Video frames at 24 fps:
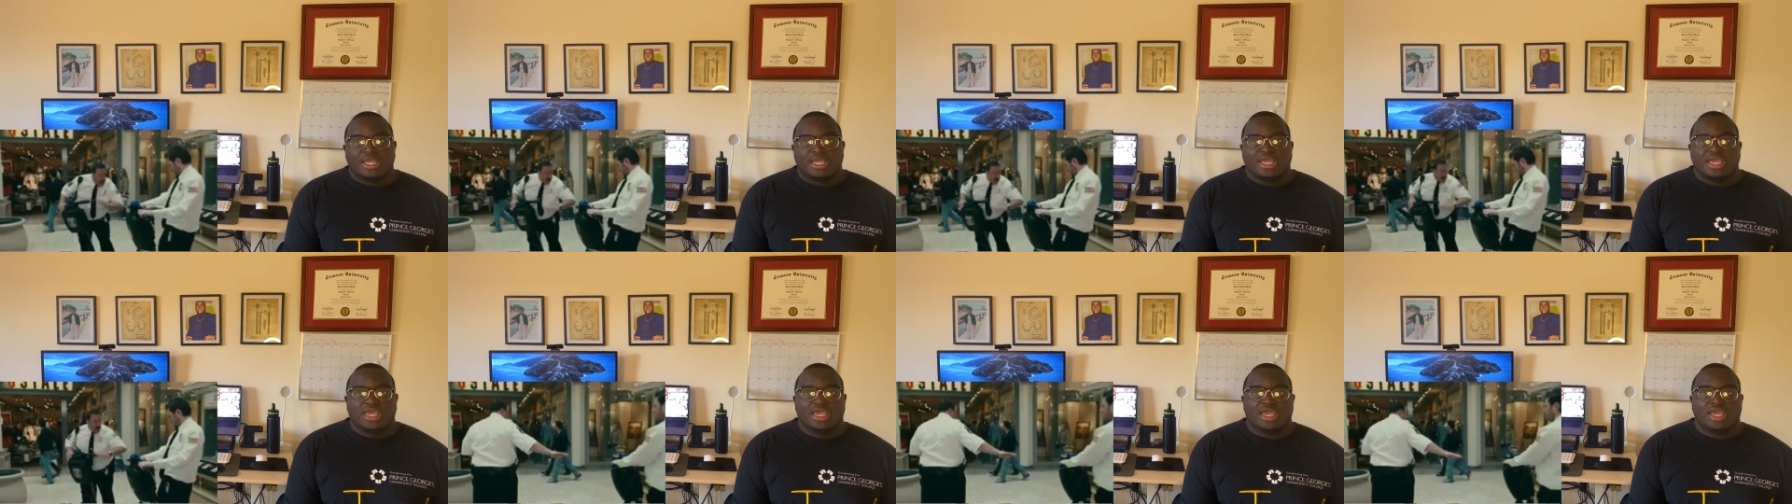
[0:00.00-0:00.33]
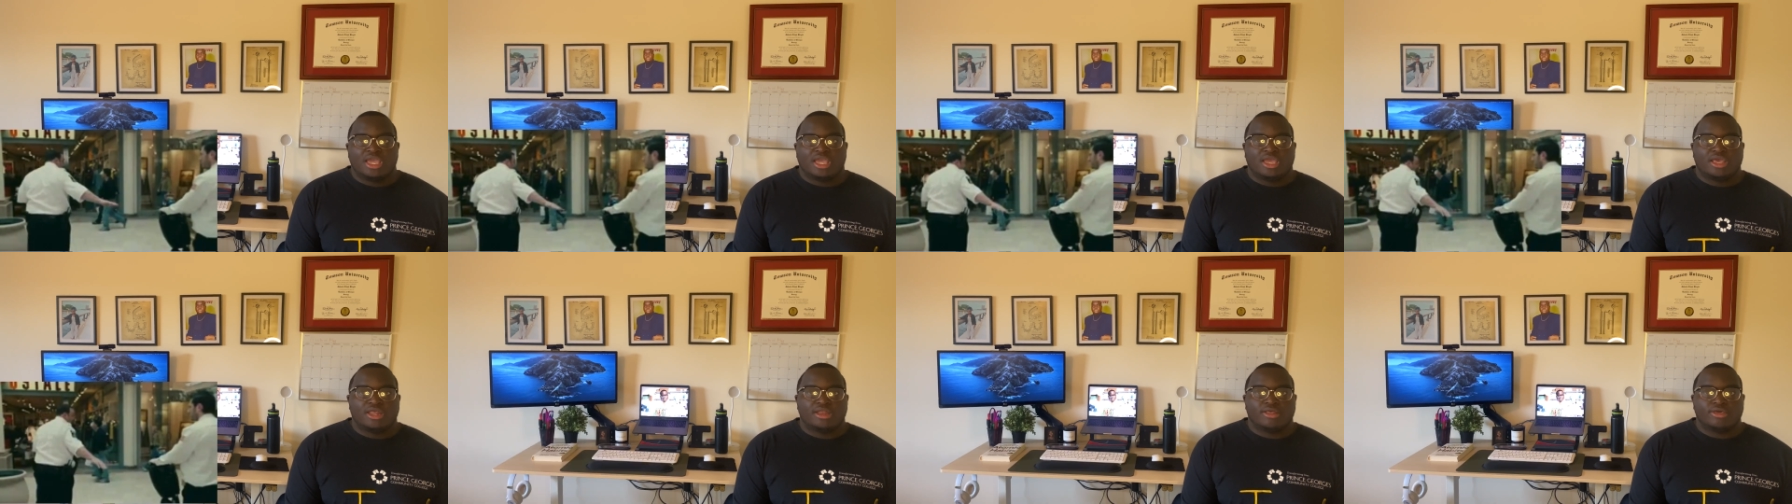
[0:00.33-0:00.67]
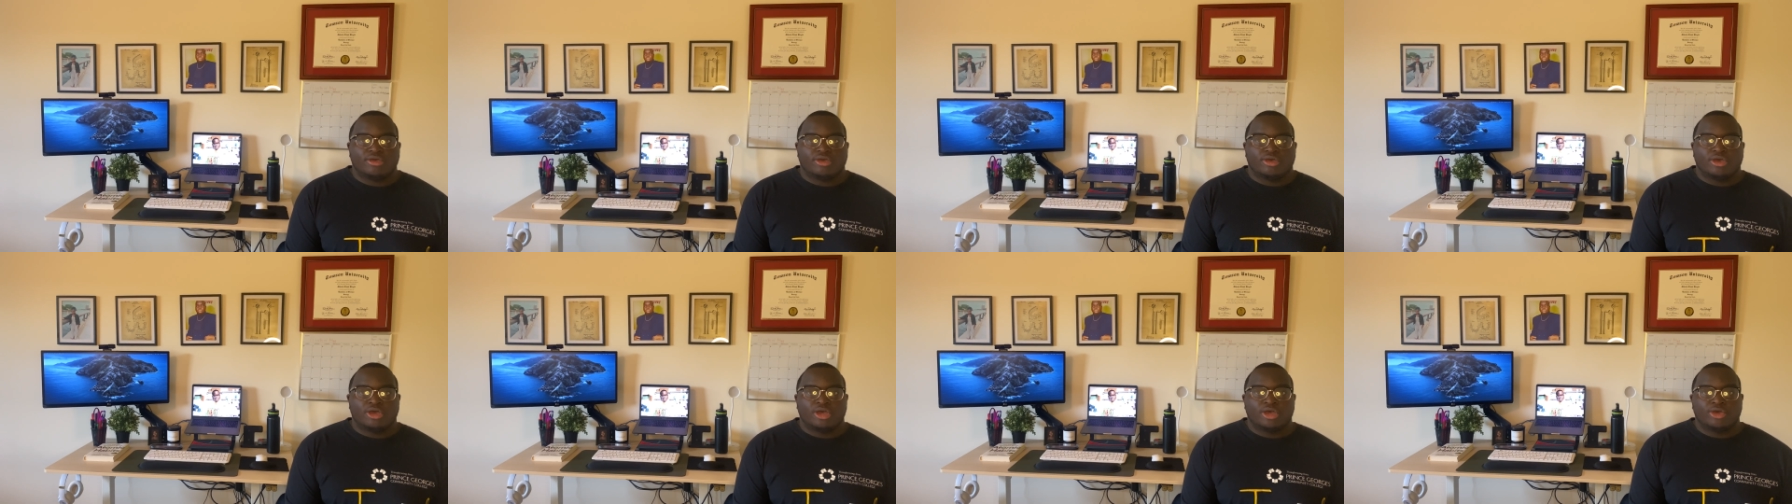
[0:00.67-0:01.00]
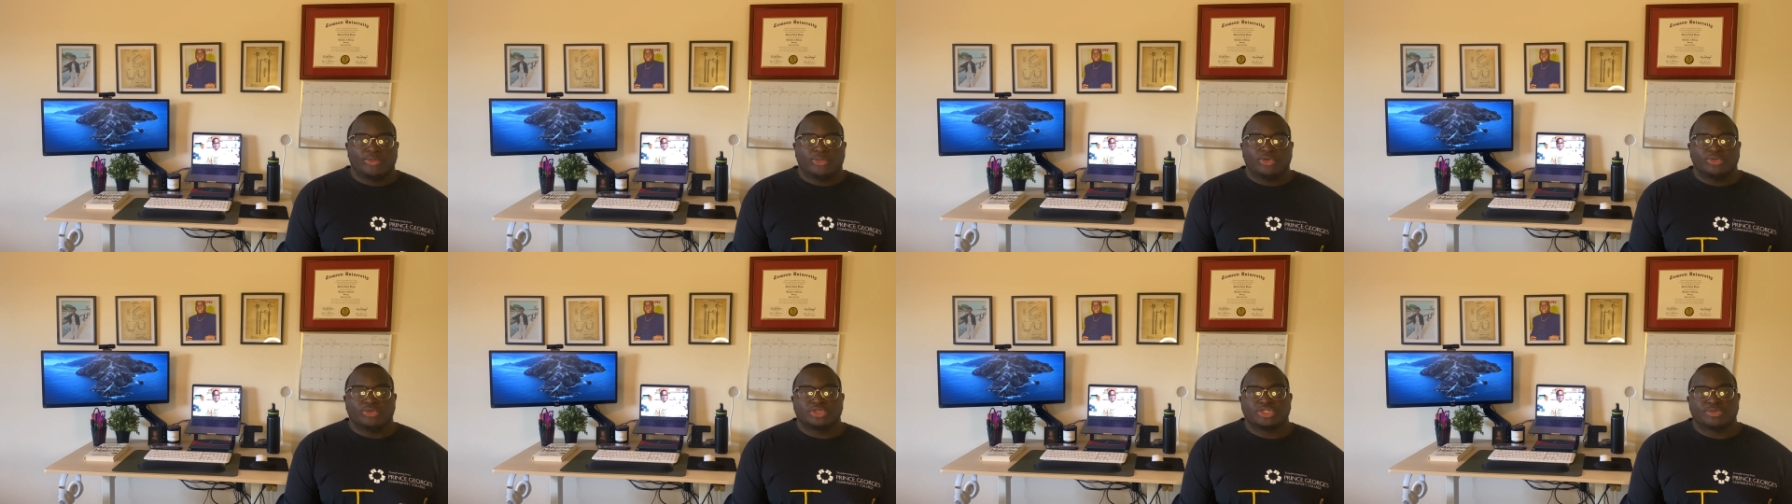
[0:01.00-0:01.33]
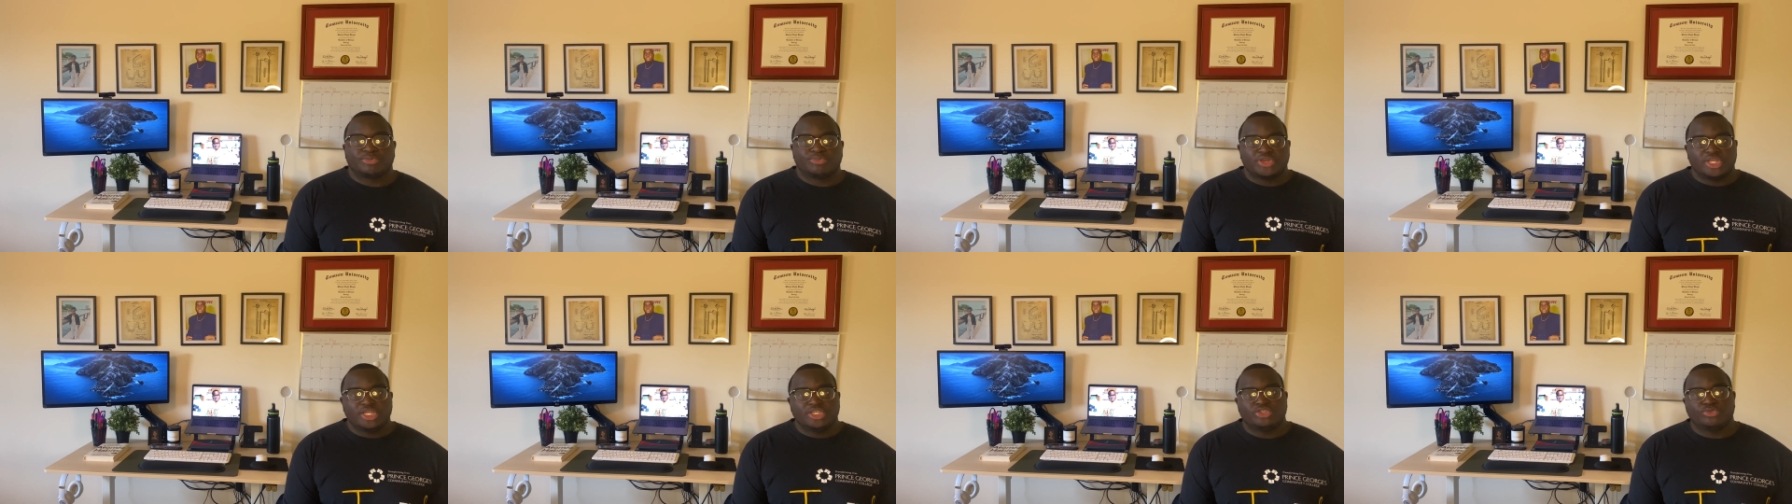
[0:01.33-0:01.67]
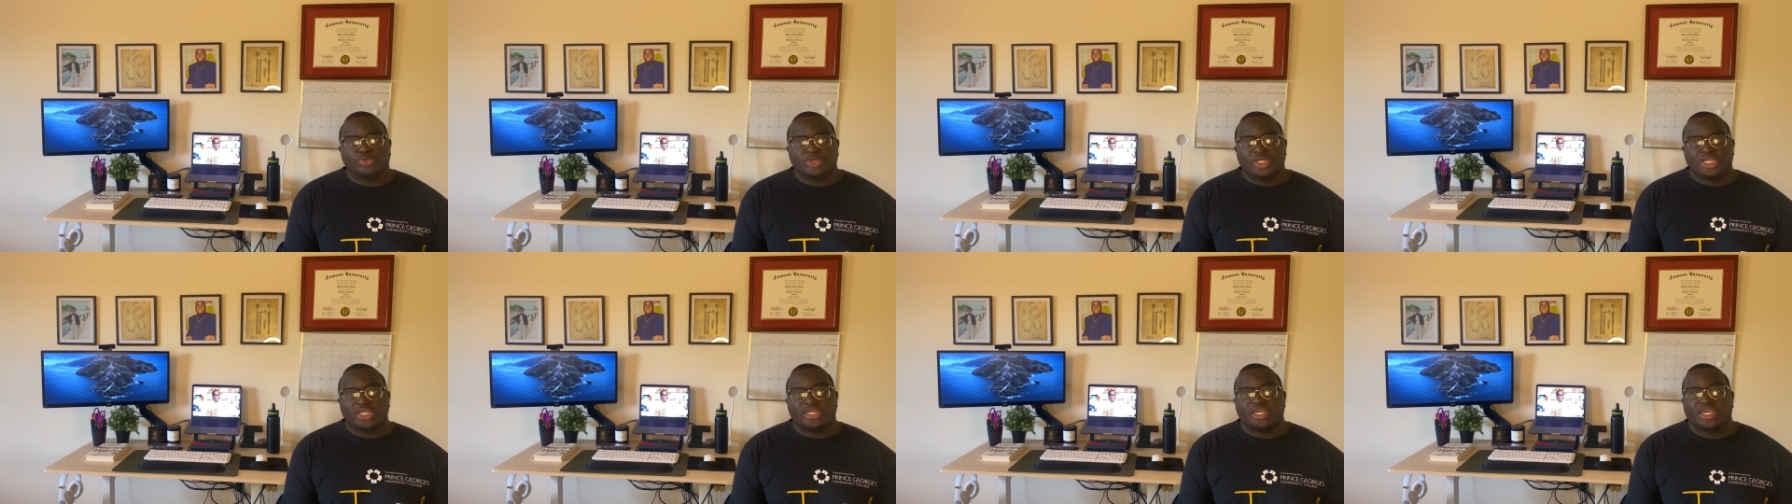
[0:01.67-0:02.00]
And um, it was a pretty
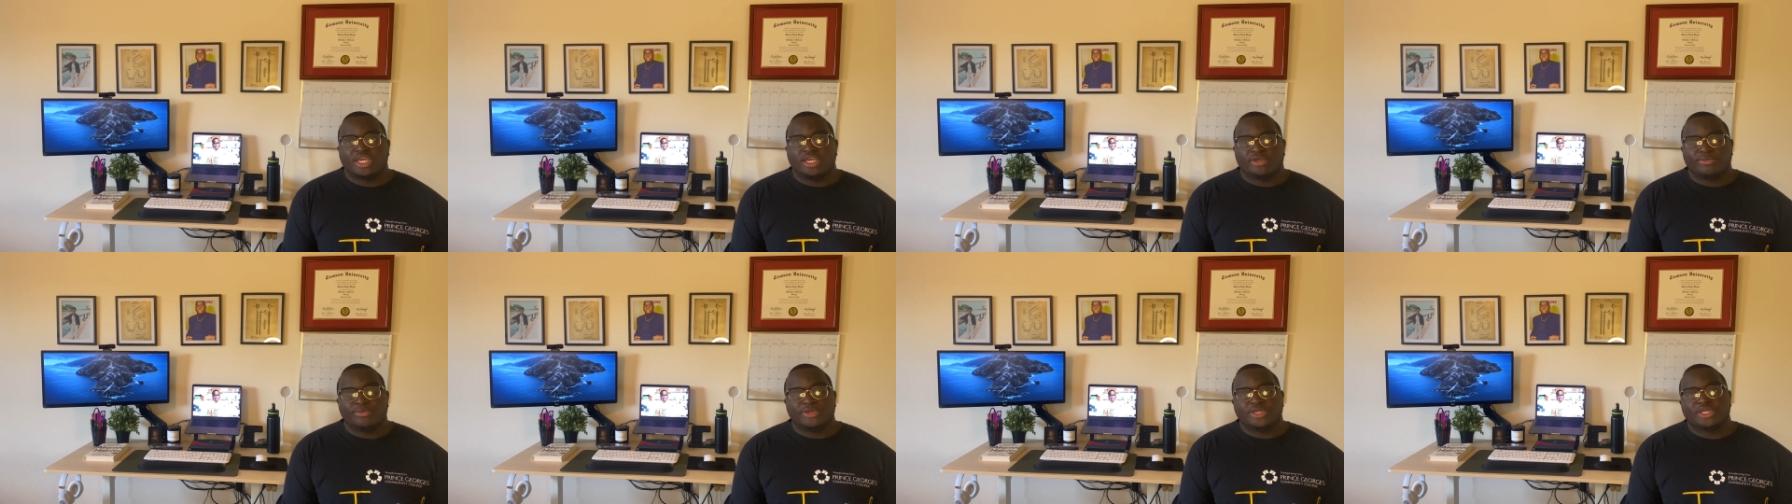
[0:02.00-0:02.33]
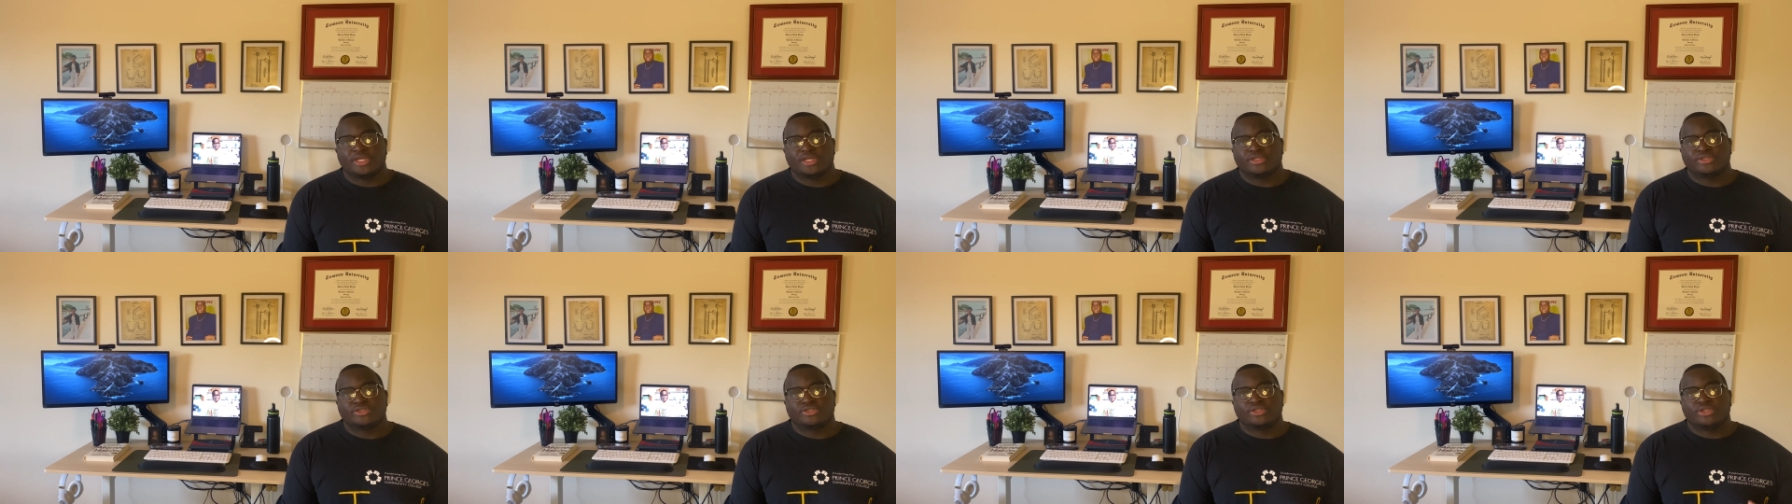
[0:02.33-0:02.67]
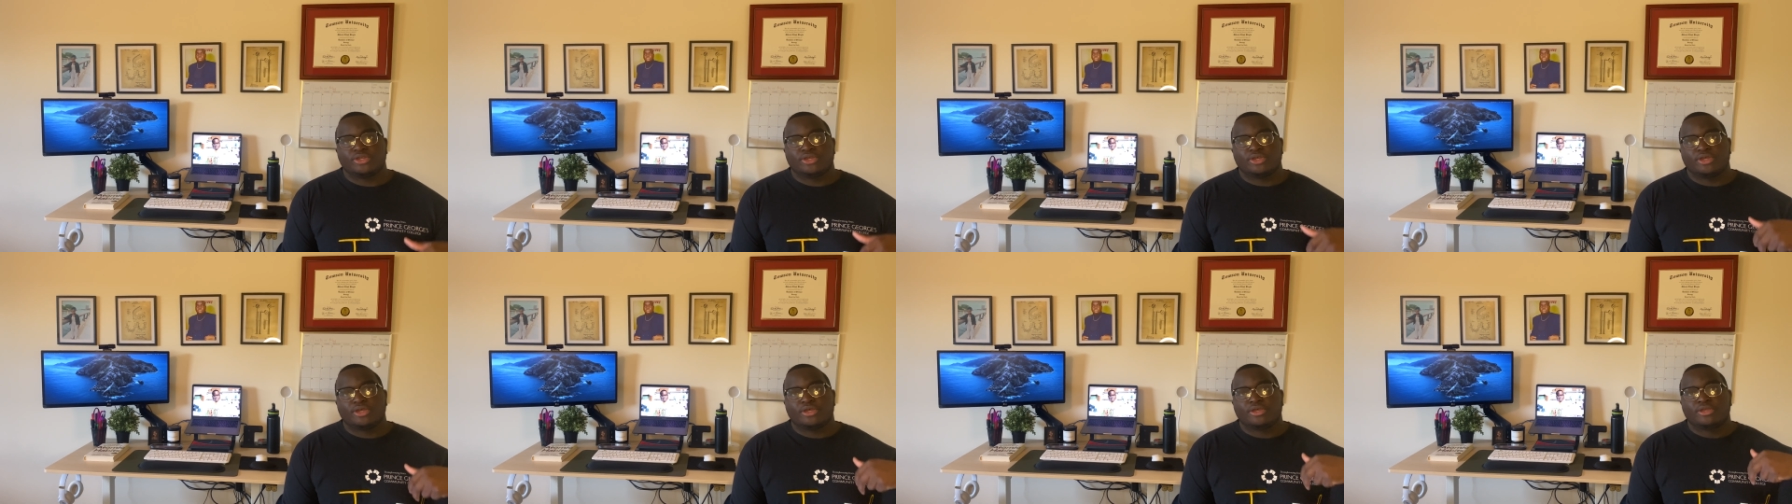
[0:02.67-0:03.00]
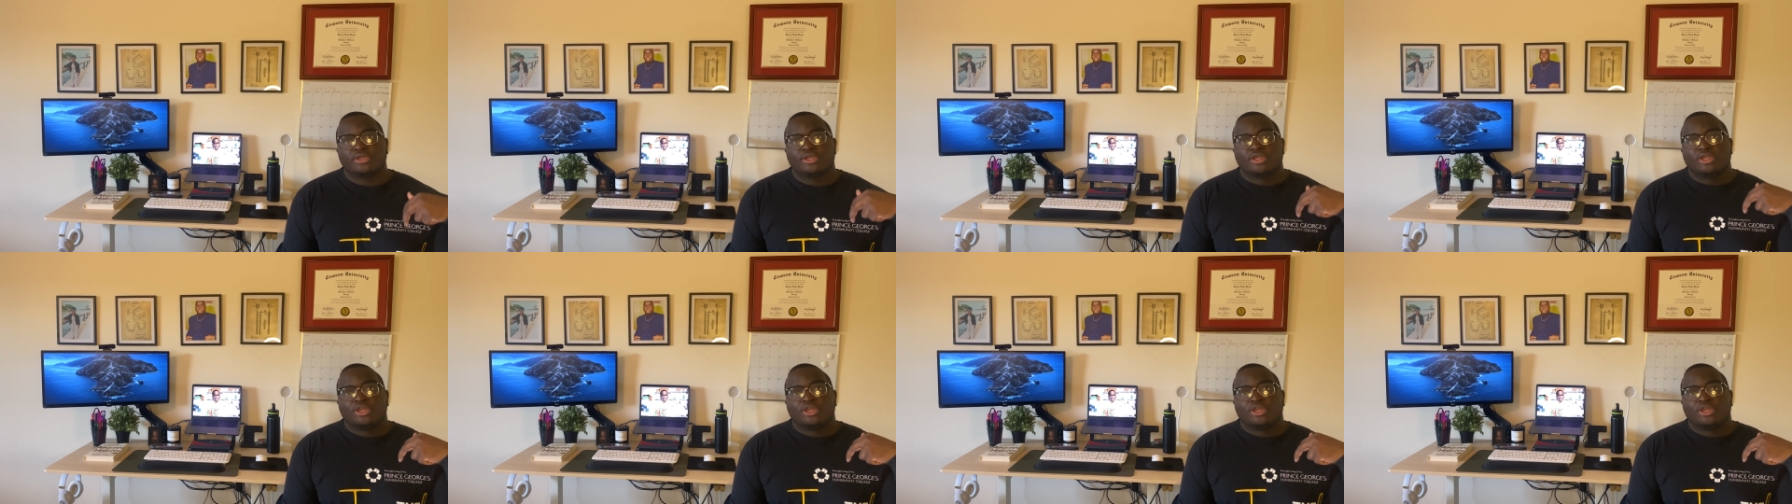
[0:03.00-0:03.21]
sweet gig because the